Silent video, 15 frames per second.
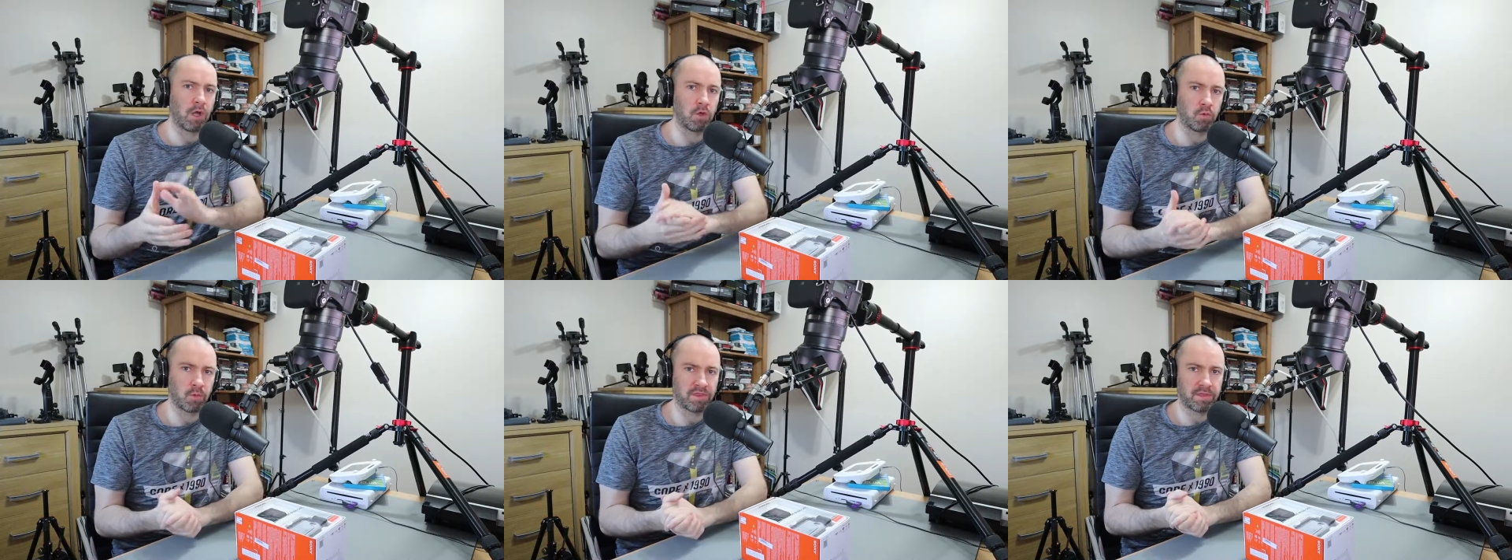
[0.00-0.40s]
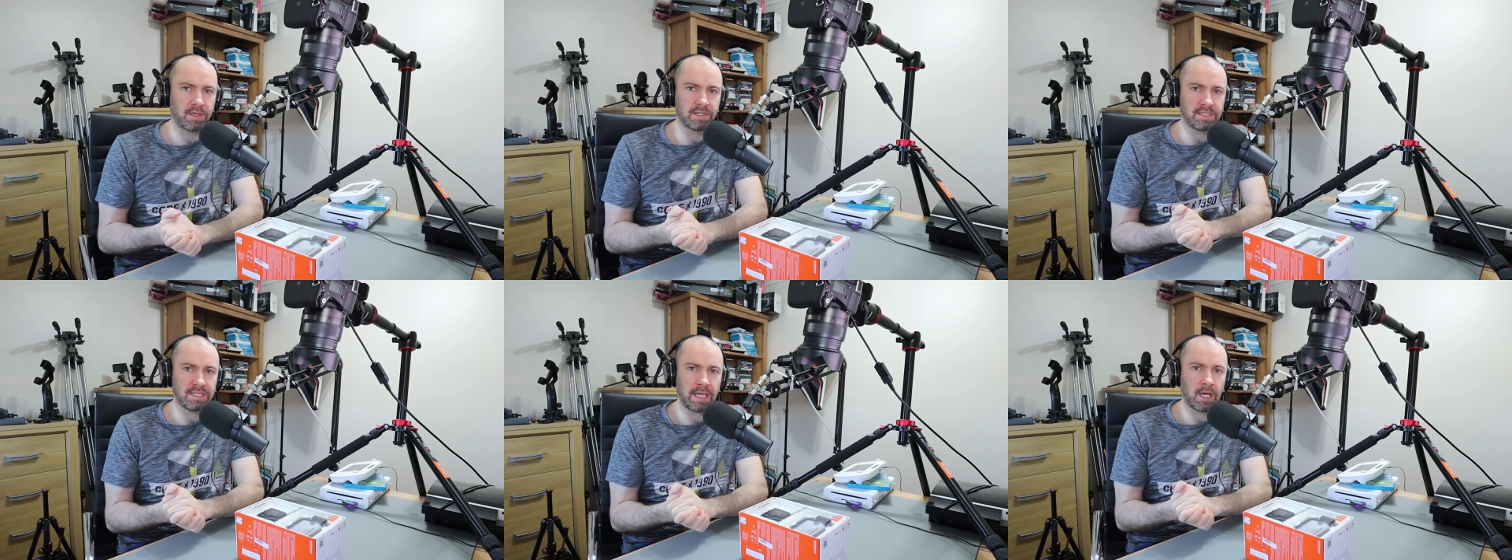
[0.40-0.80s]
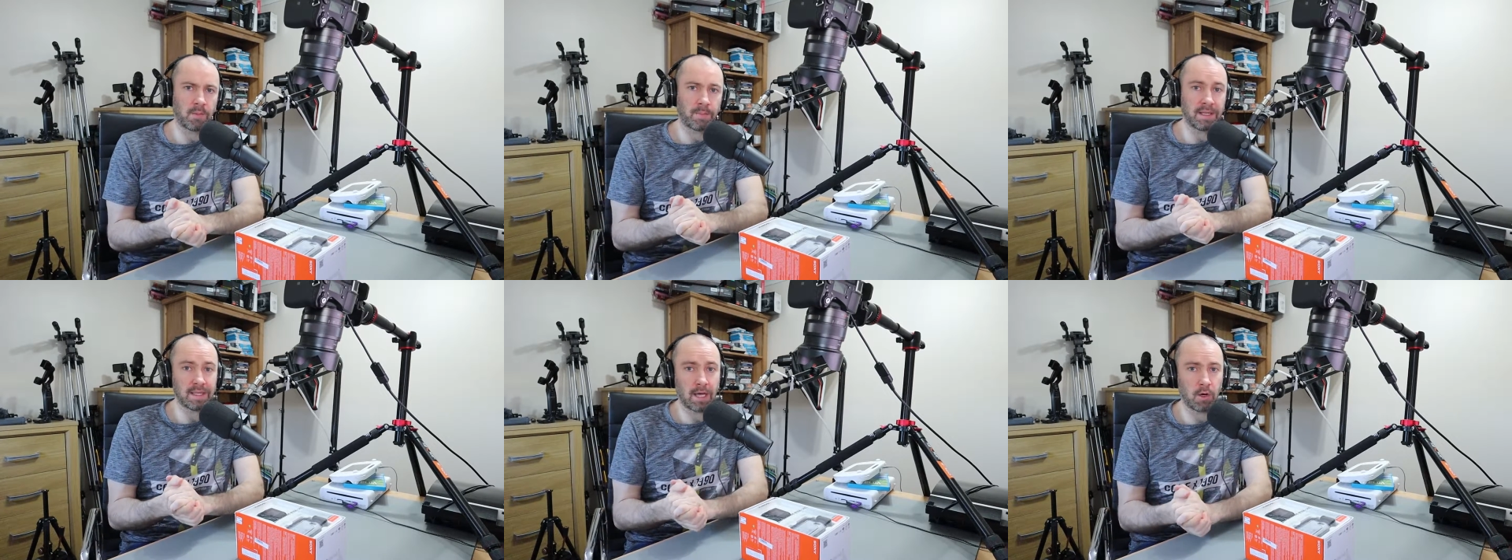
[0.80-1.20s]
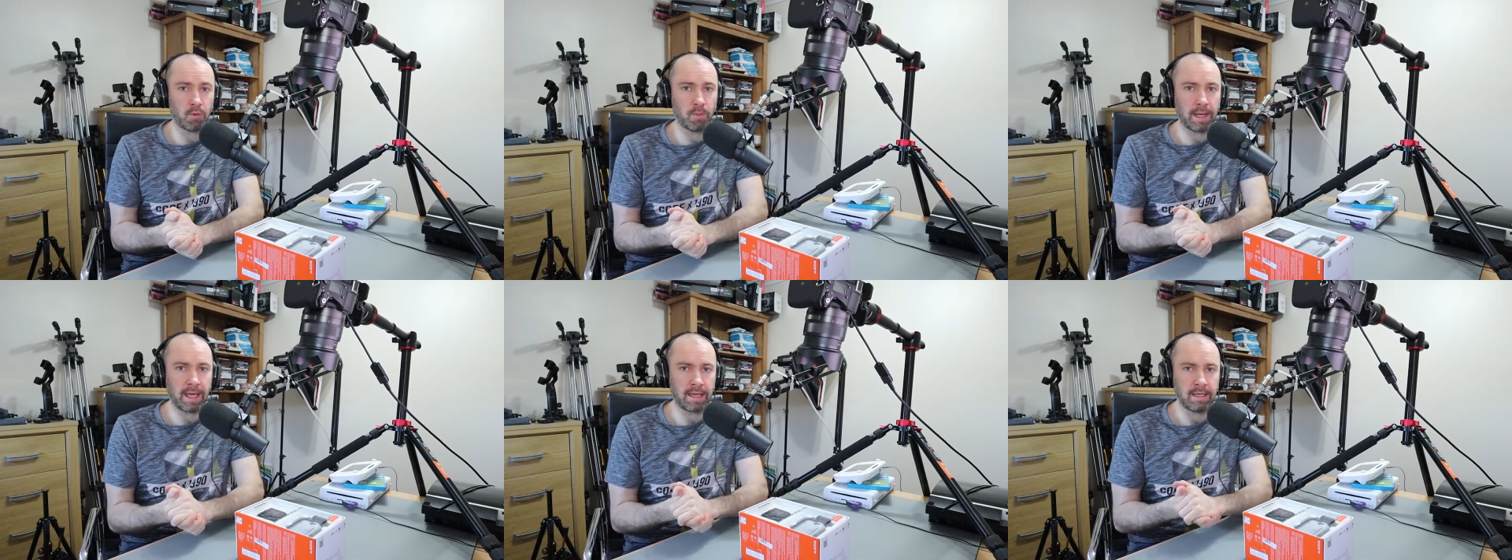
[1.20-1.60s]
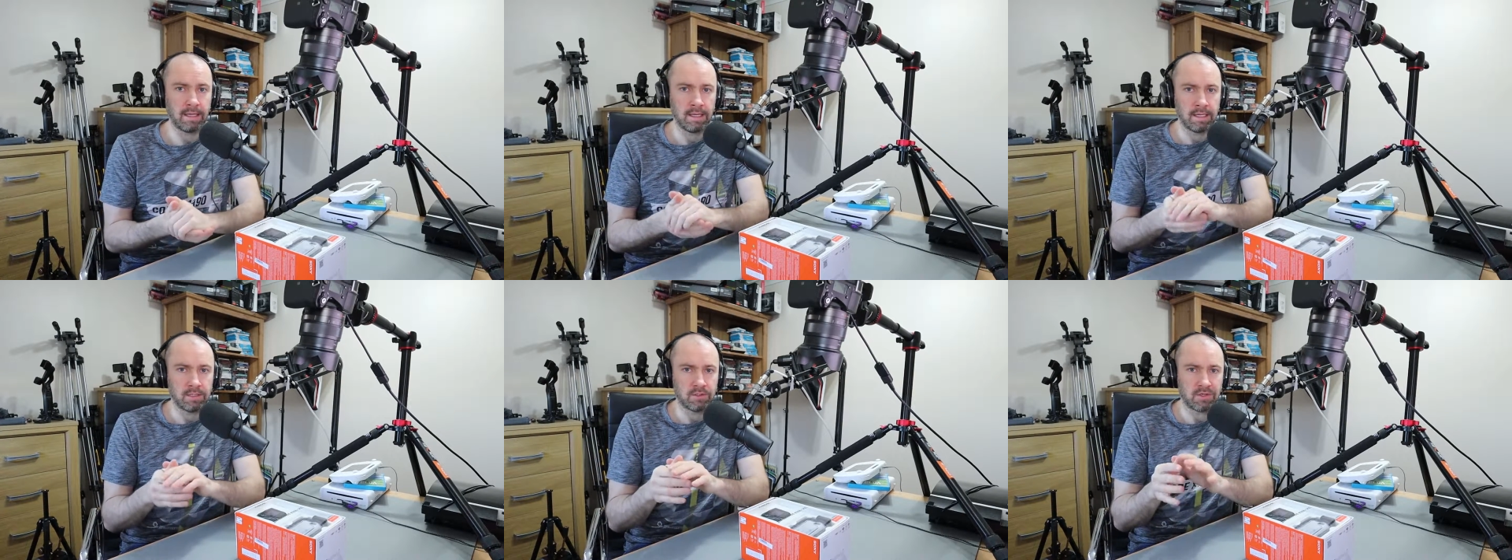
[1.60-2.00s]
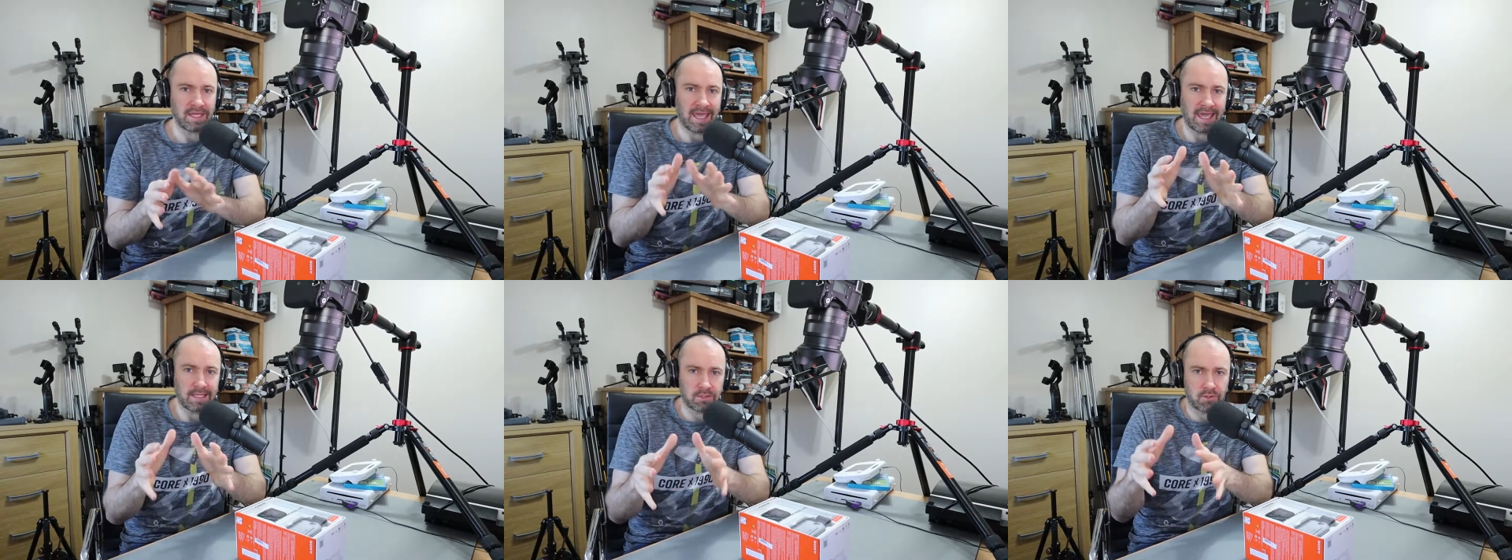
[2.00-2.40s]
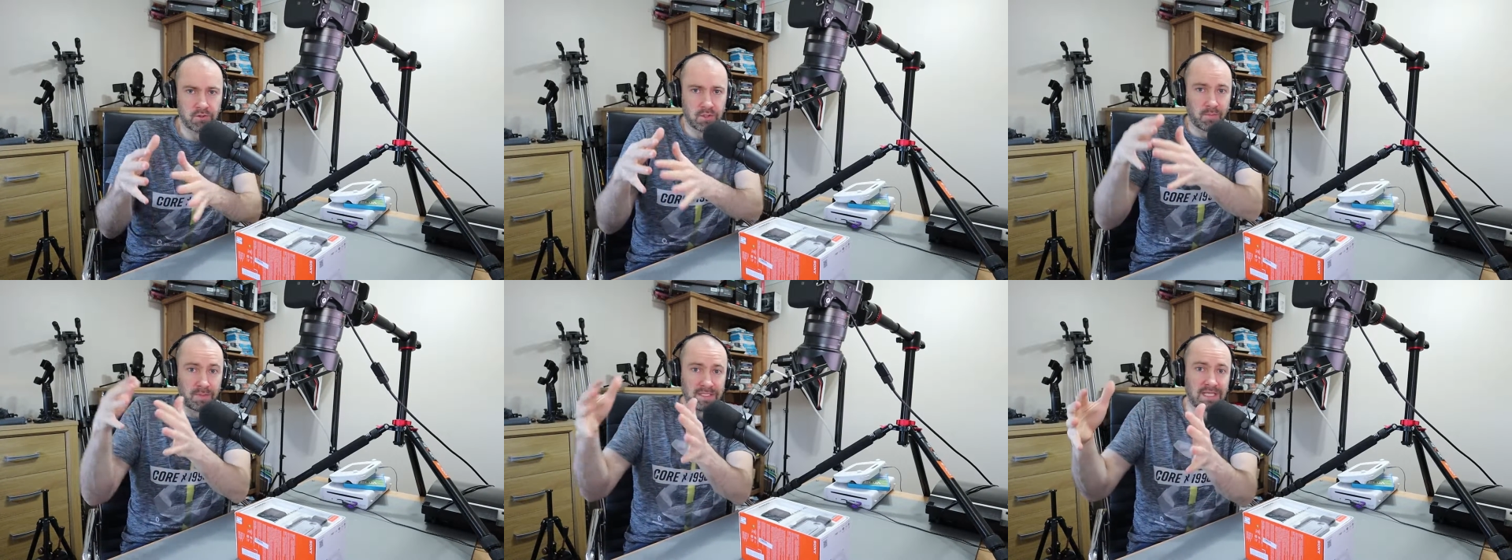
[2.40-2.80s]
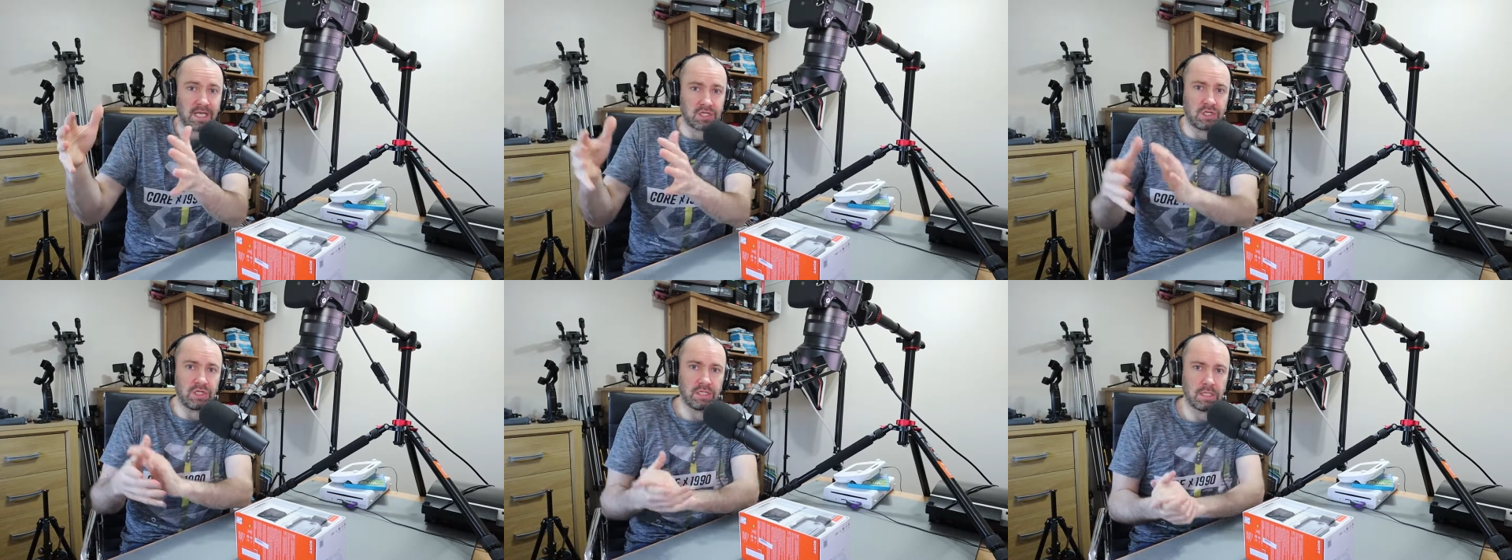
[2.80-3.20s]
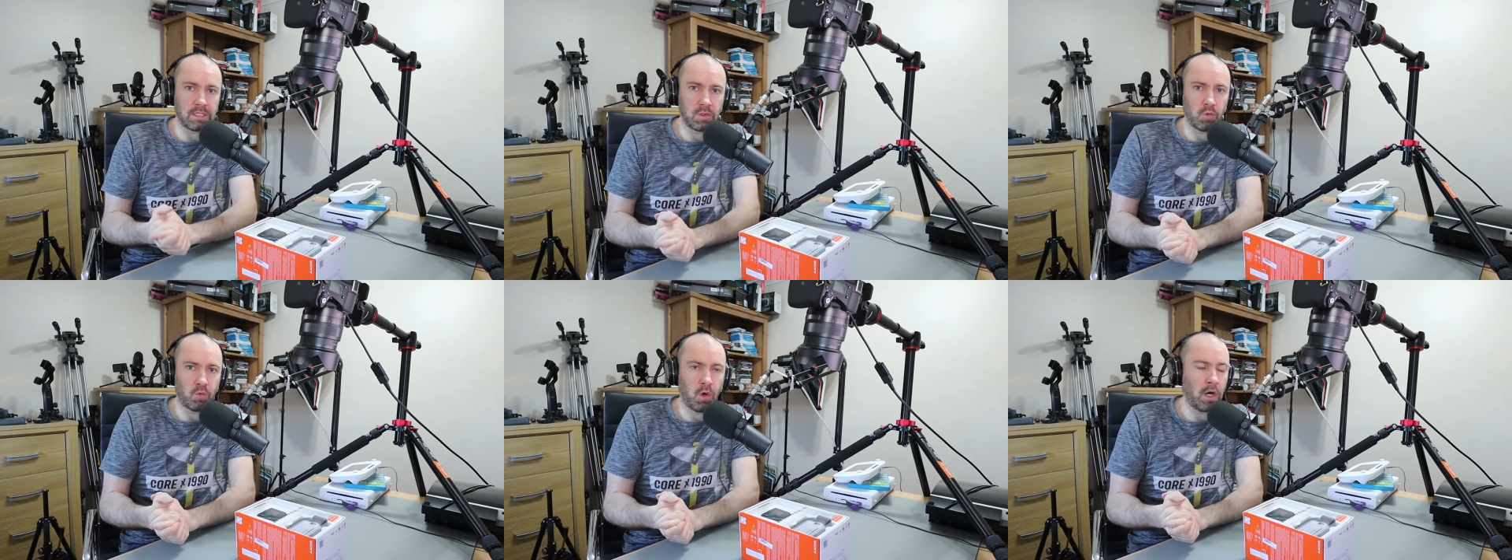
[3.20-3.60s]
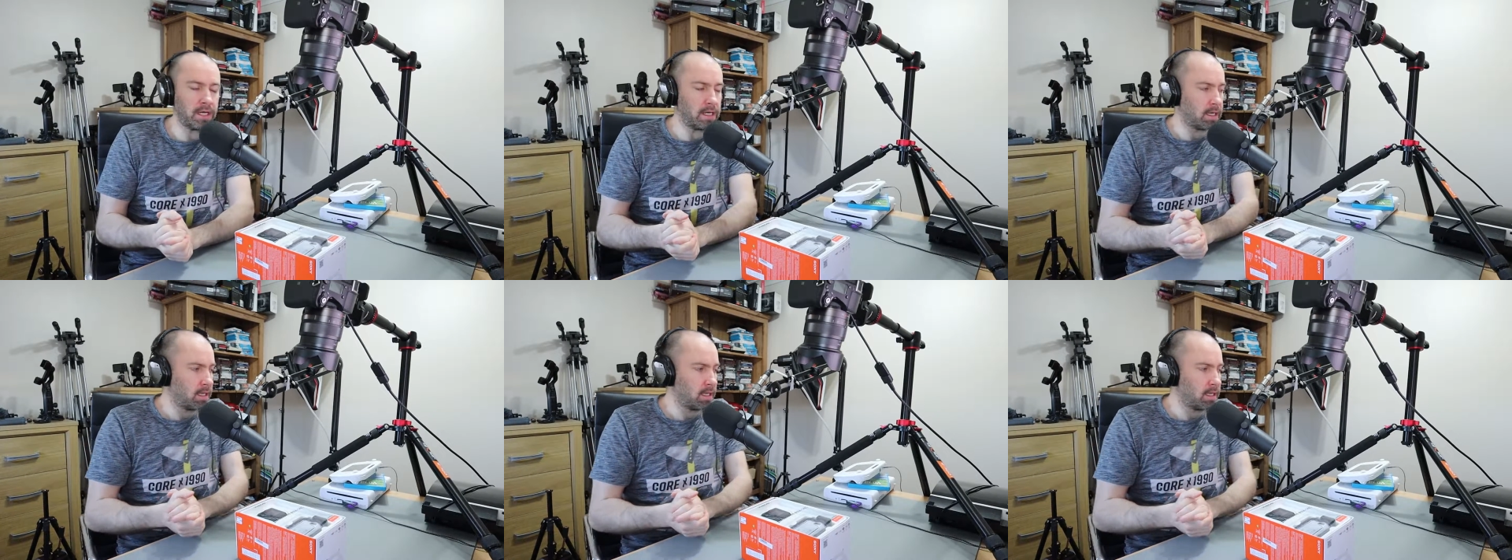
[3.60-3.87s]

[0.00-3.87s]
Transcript: with your setup a little bit to get to the position that you want.